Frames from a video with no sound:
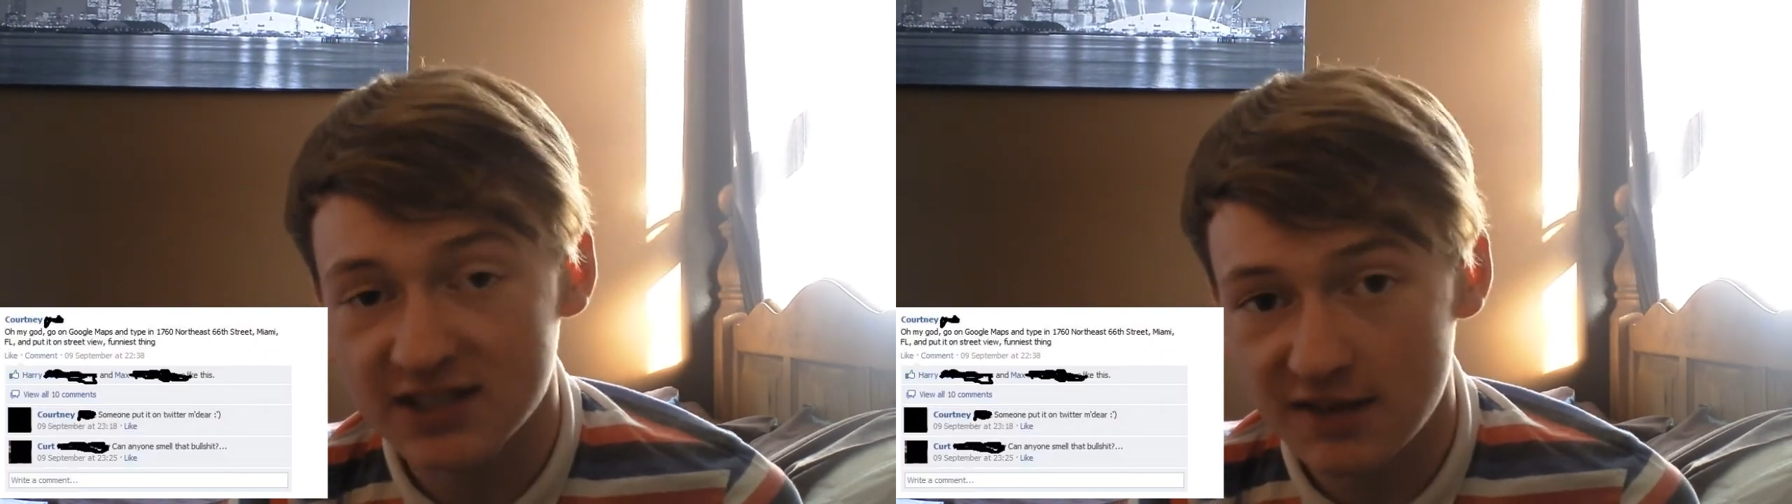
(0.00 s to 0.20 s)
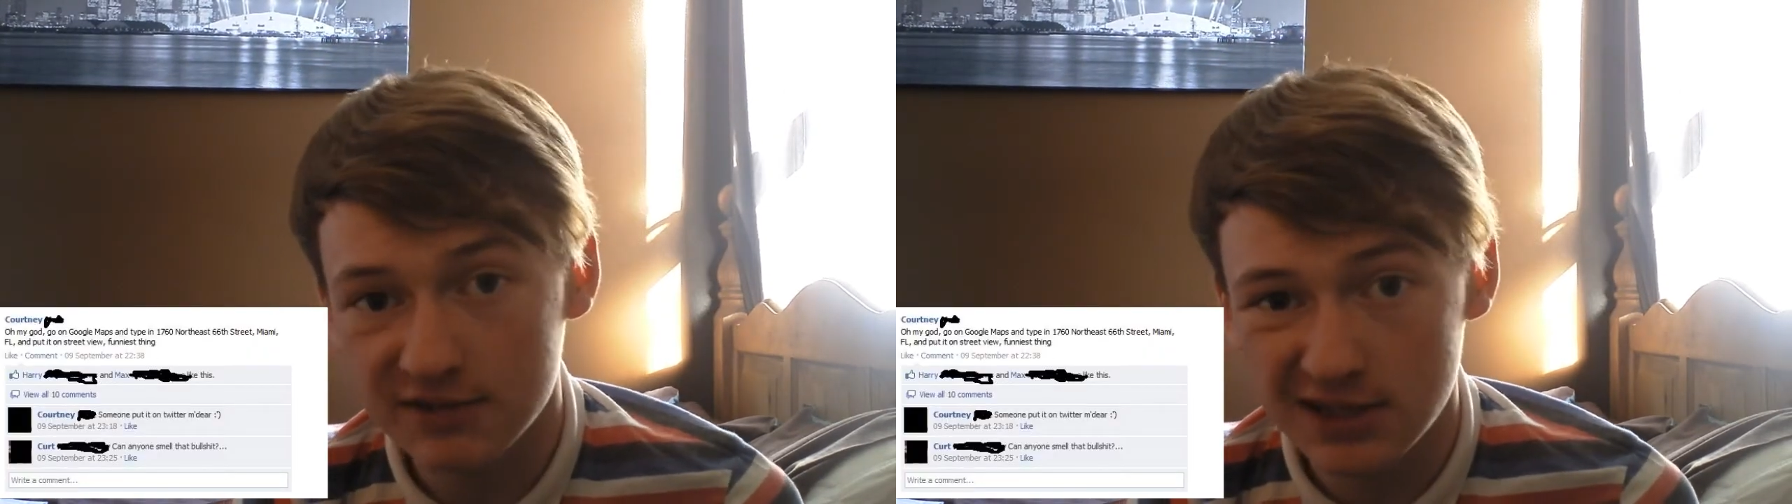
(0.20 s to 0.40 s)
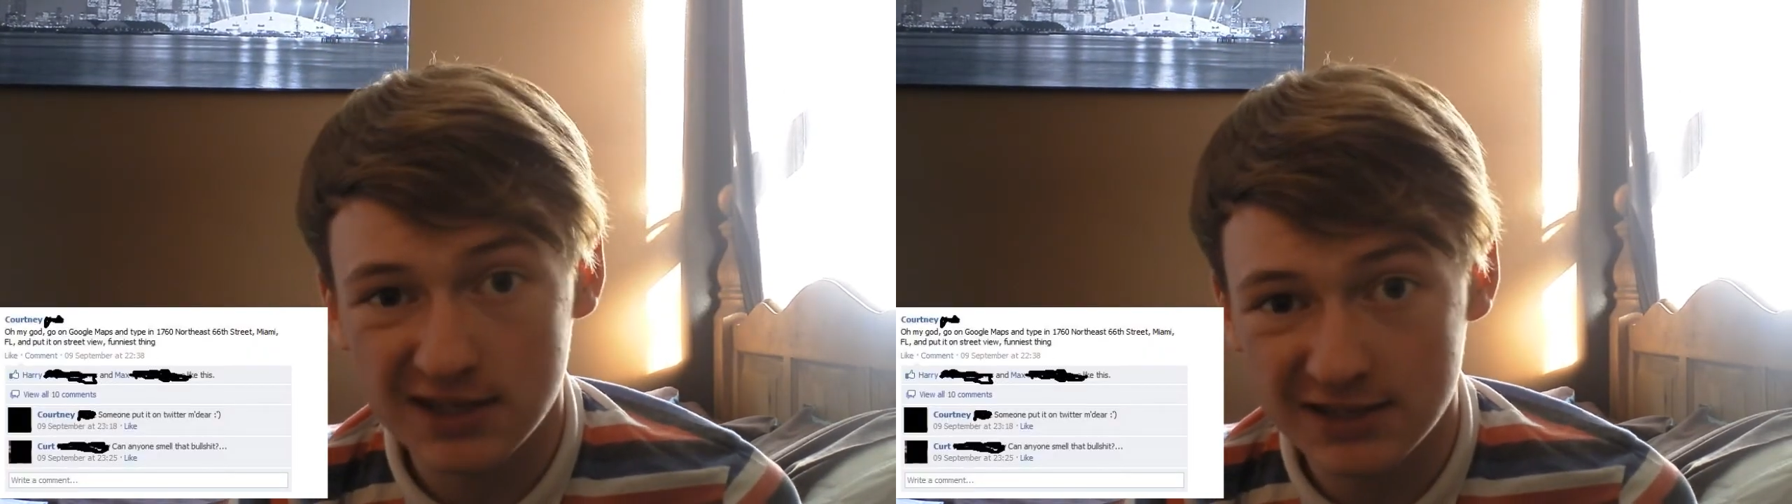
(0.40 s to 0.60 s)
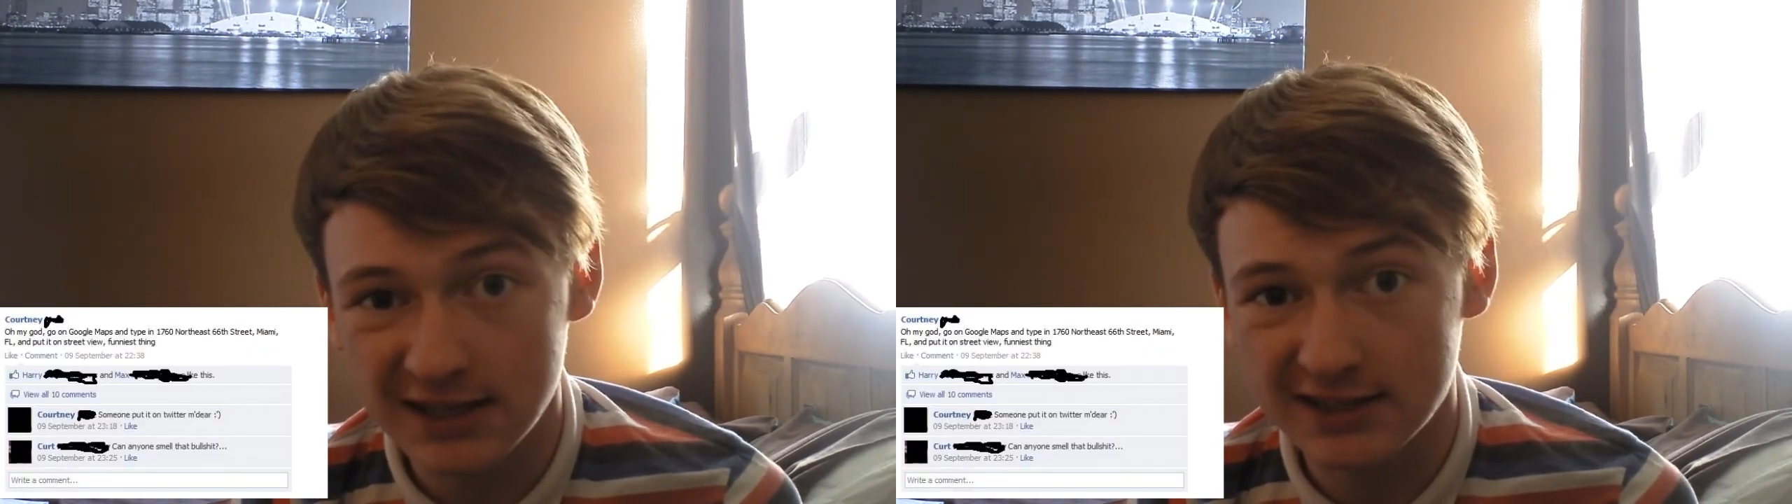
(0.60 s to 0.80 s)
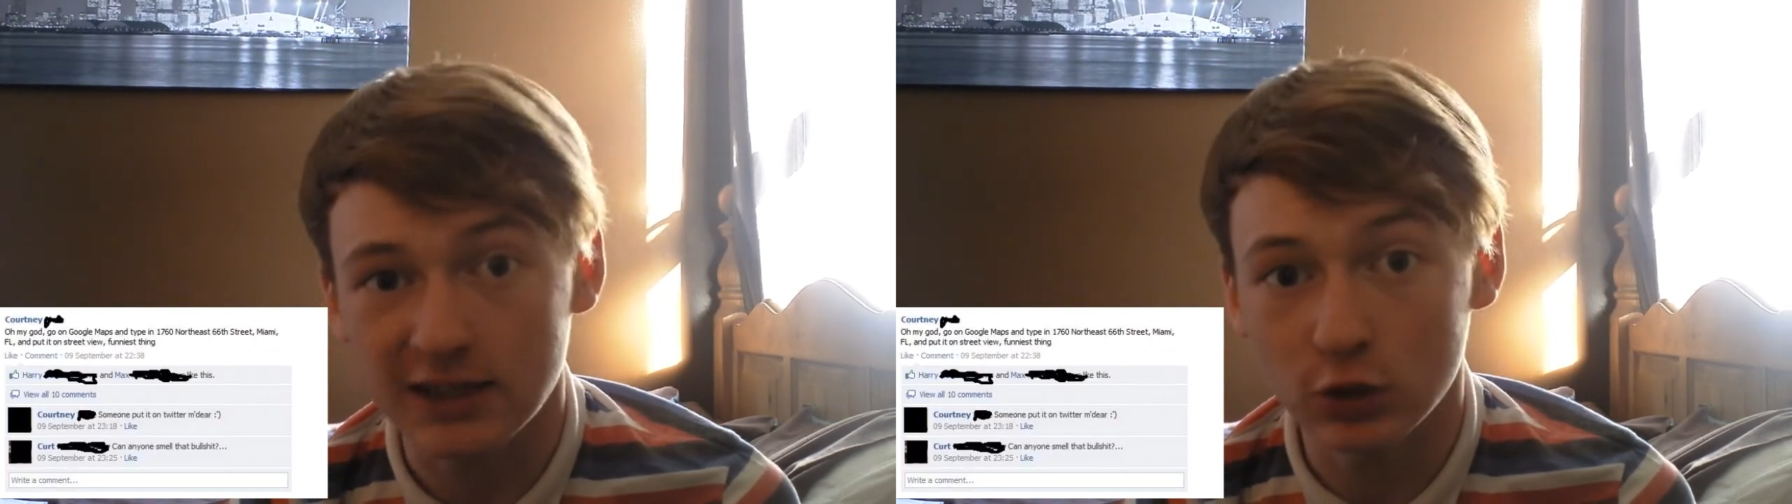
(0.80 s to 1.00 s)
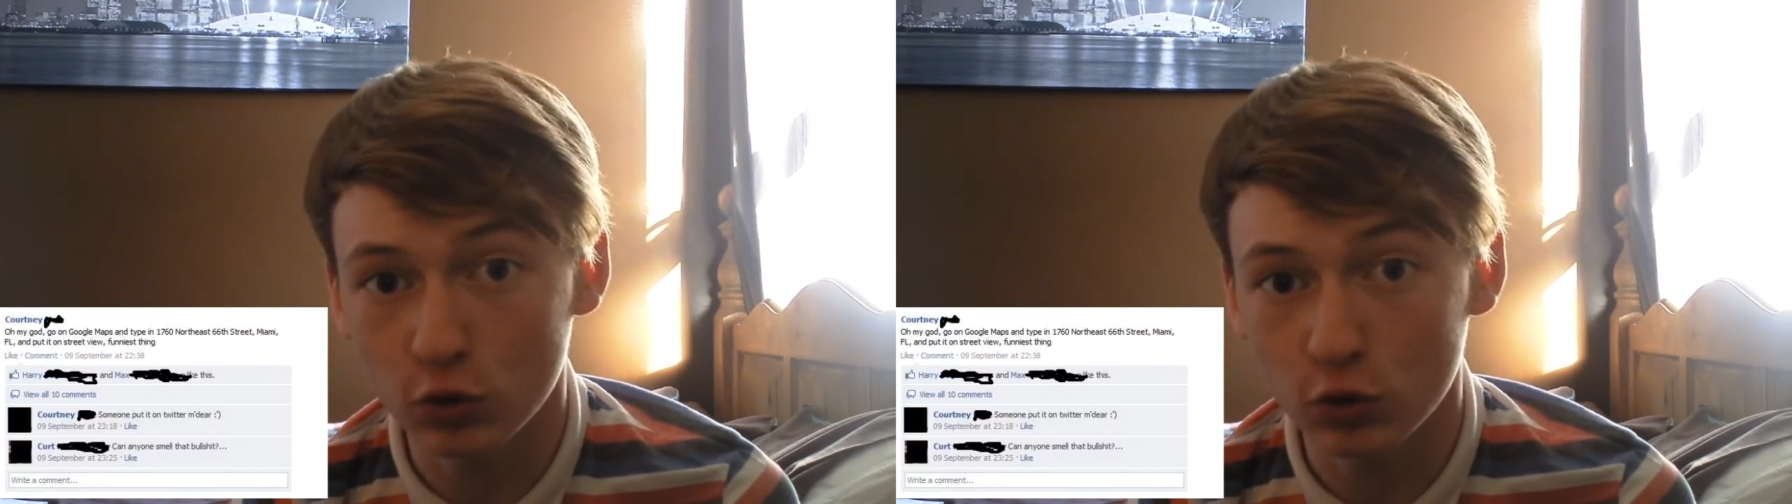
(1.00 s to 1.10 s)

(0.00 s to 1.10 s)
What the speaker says: 1760